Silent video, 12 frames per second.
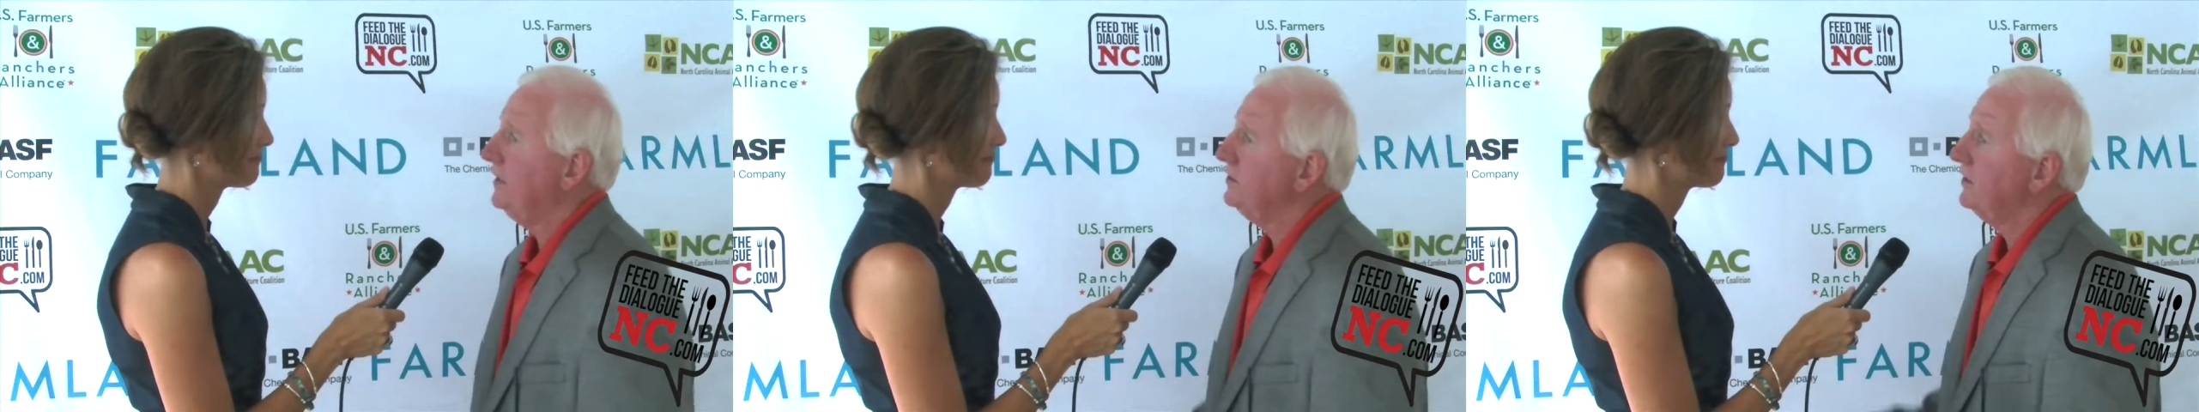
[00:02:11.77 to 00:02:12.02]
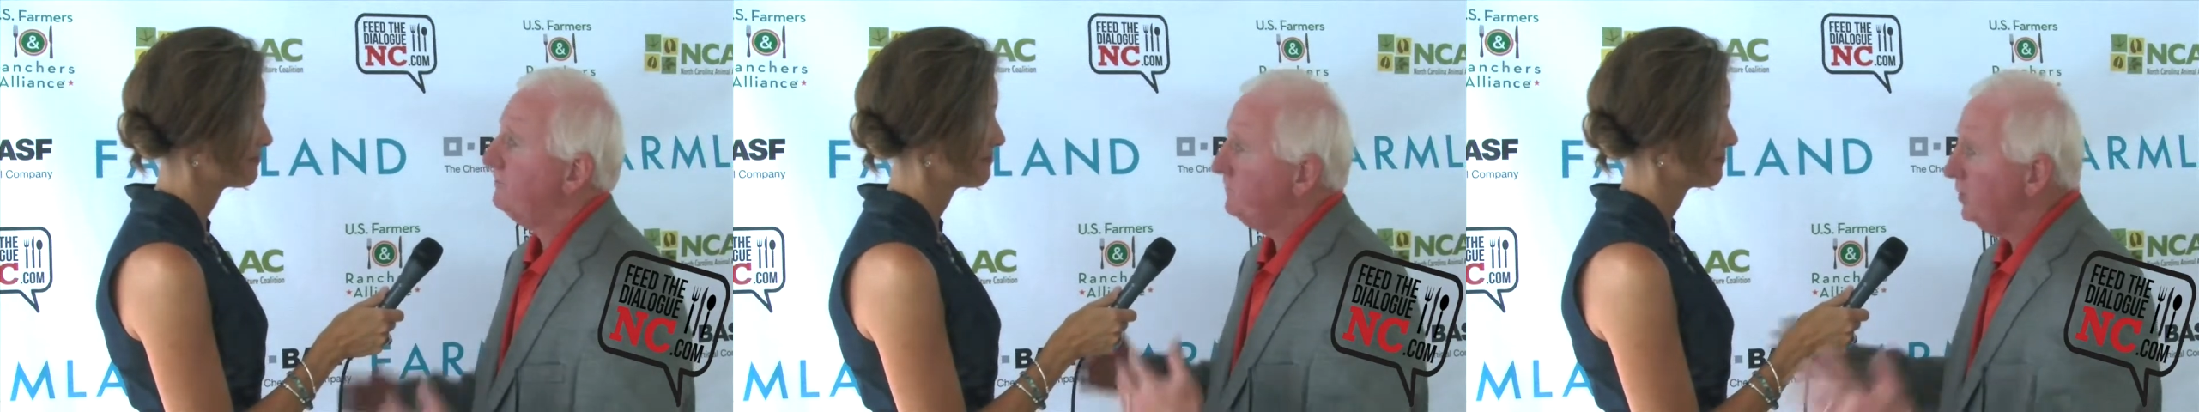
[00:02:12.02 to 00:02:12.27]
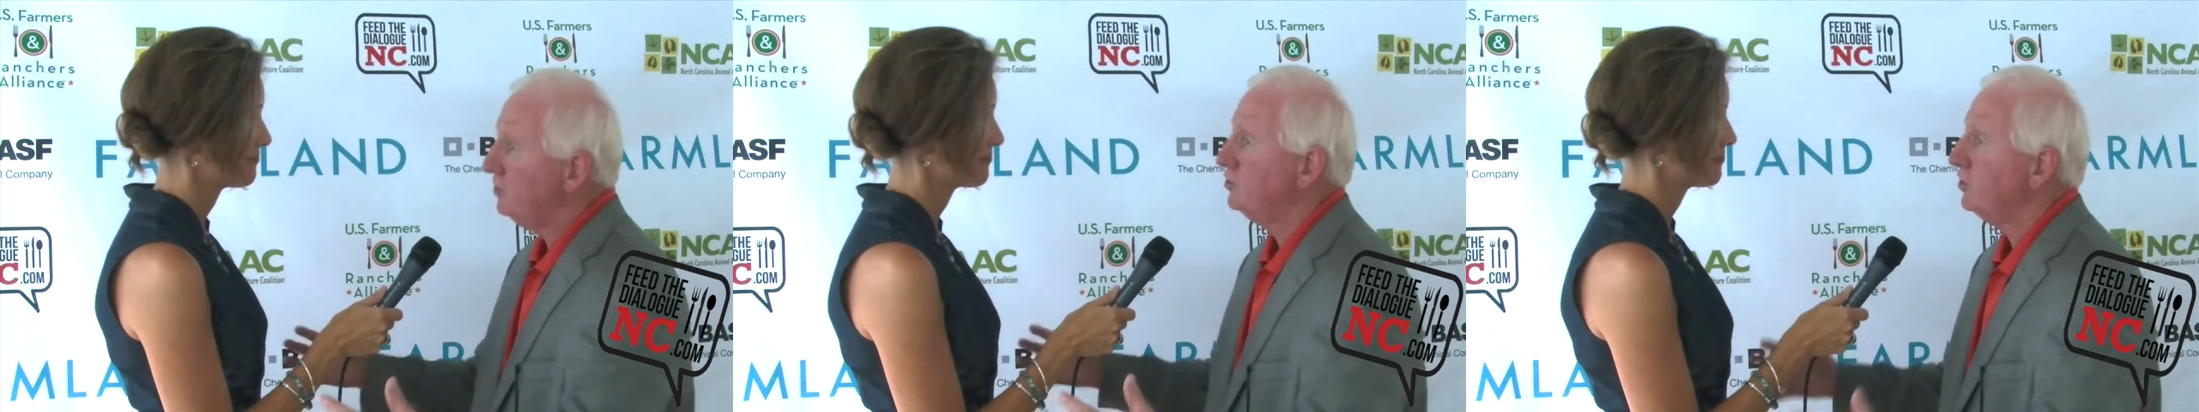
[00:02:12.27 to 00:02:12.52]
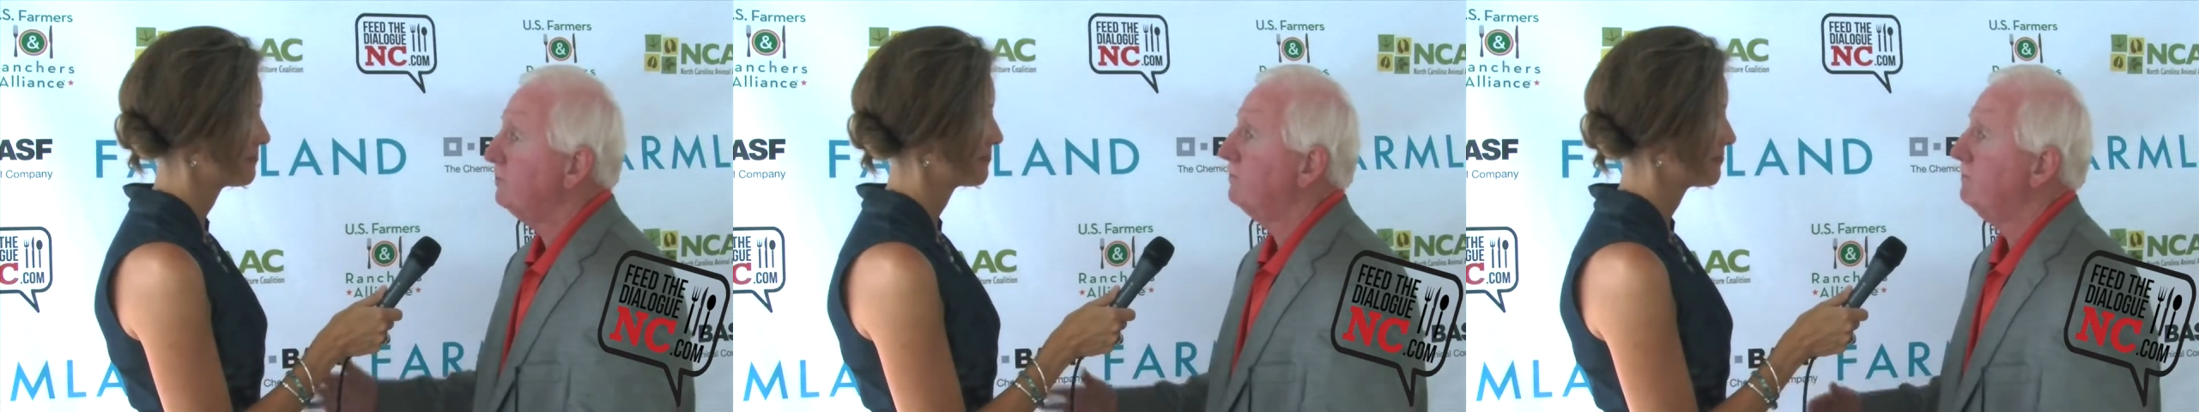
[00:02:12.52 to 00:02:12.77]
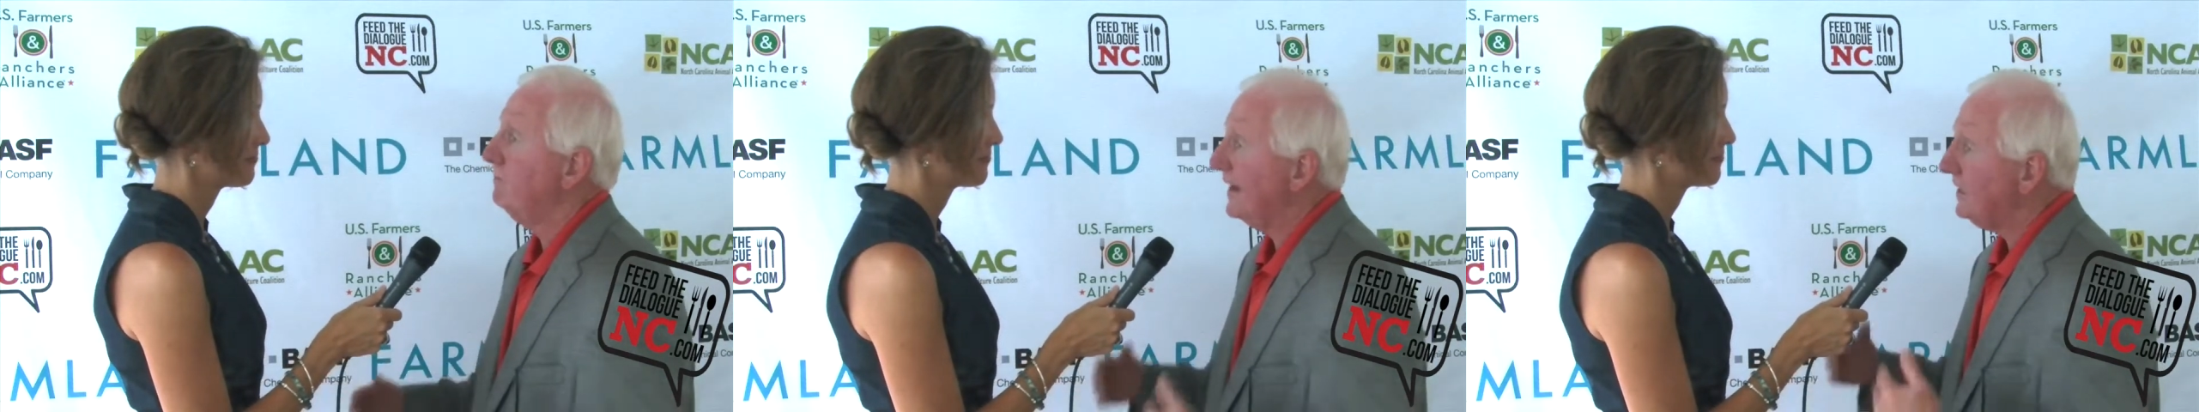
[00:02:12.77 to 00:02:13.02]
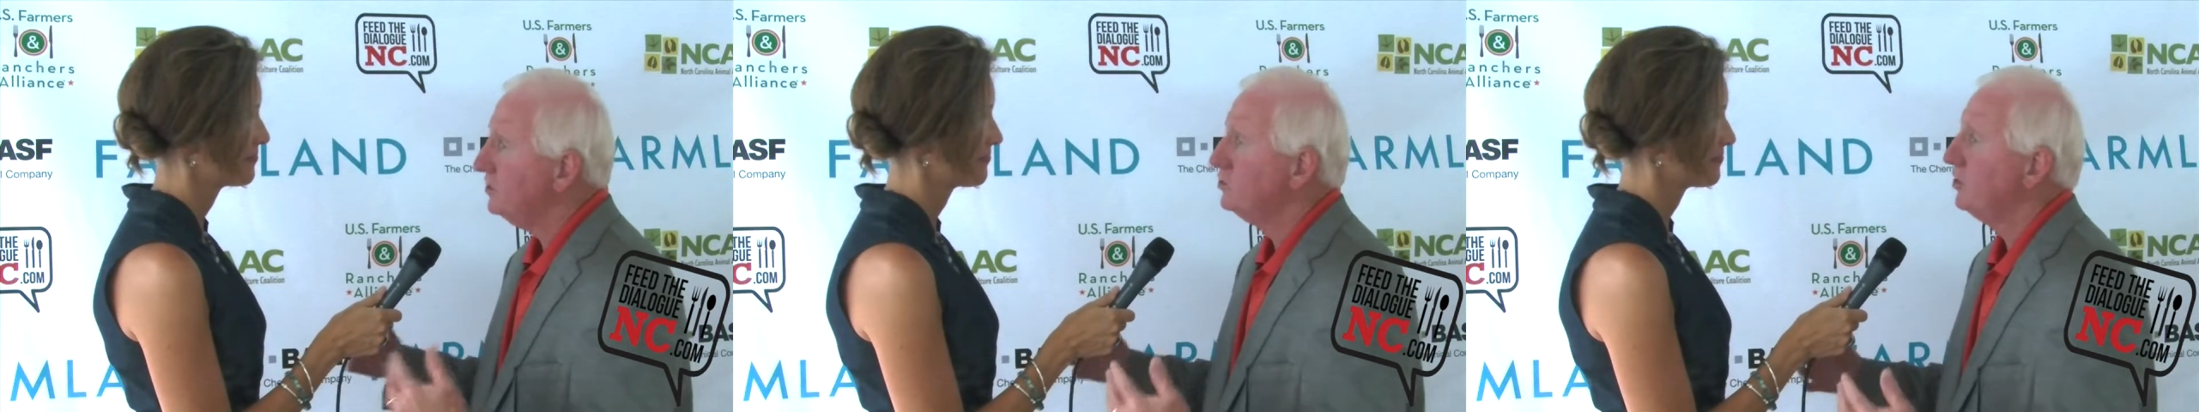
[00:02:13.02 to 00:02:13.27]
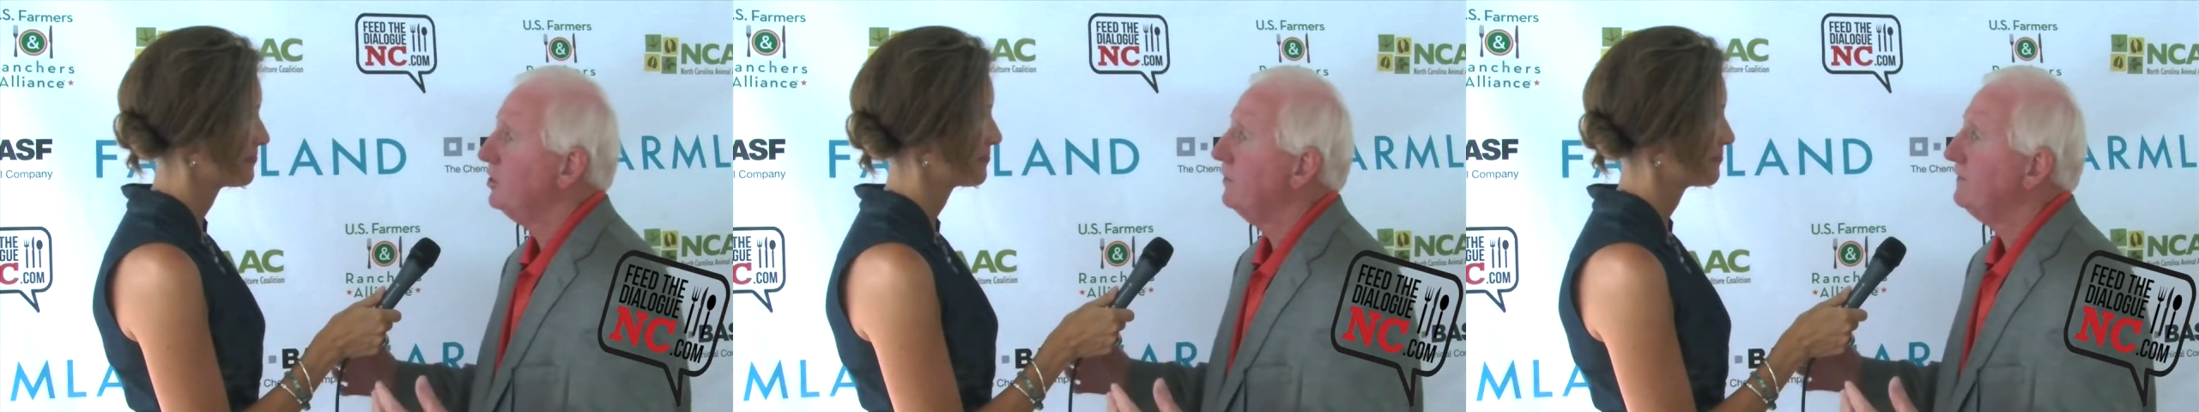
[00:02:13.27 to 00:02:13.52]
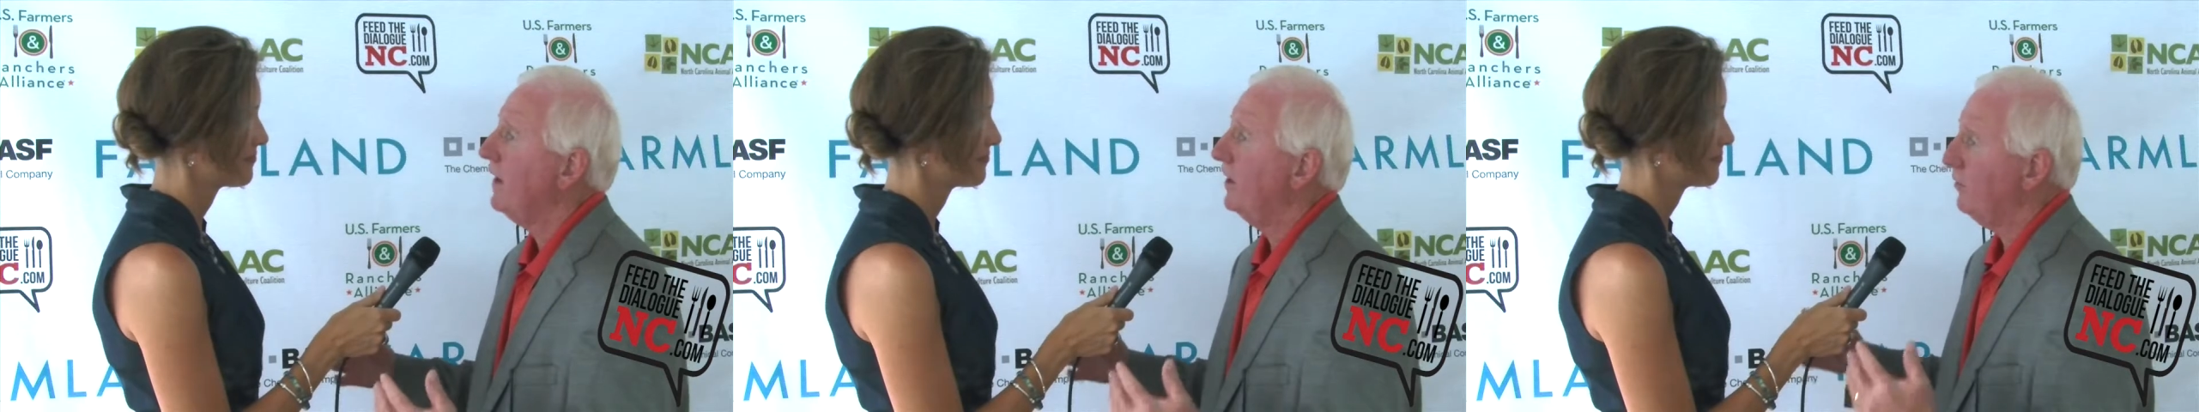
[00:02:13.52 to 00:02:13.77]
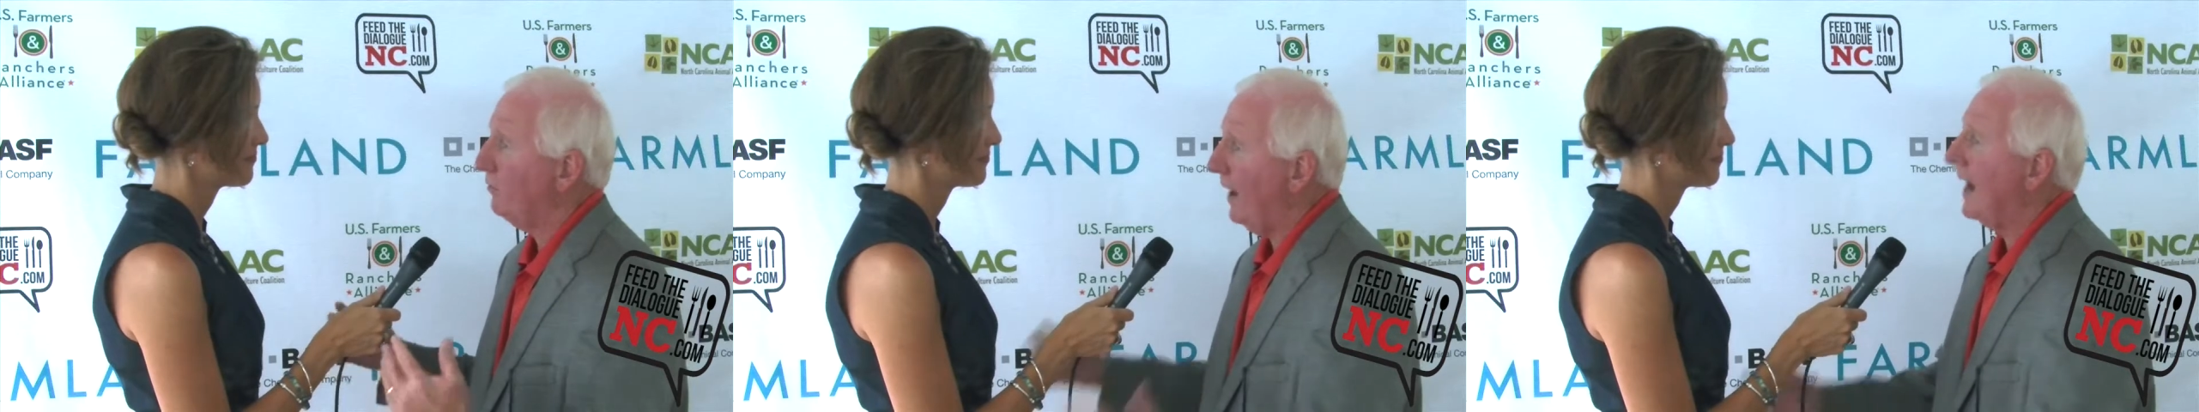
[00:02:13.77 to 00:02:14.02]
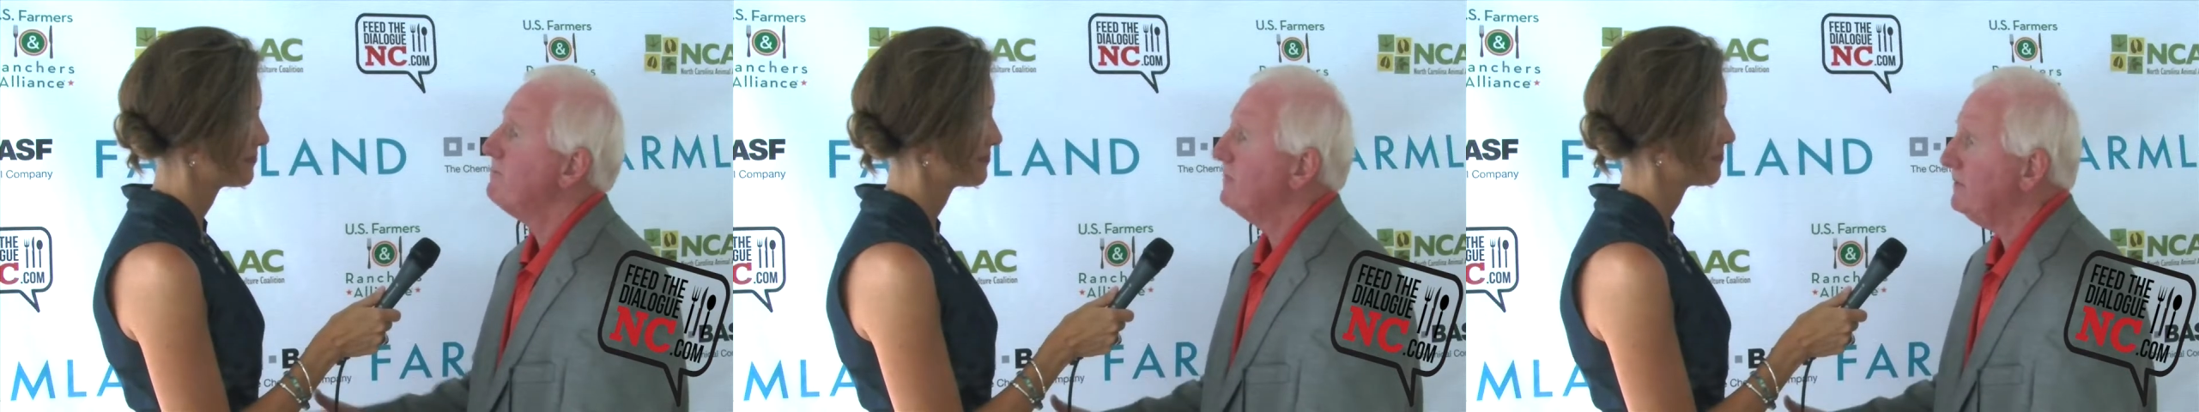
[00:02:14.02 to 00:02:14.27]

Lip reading: The future, making sure that we've got the right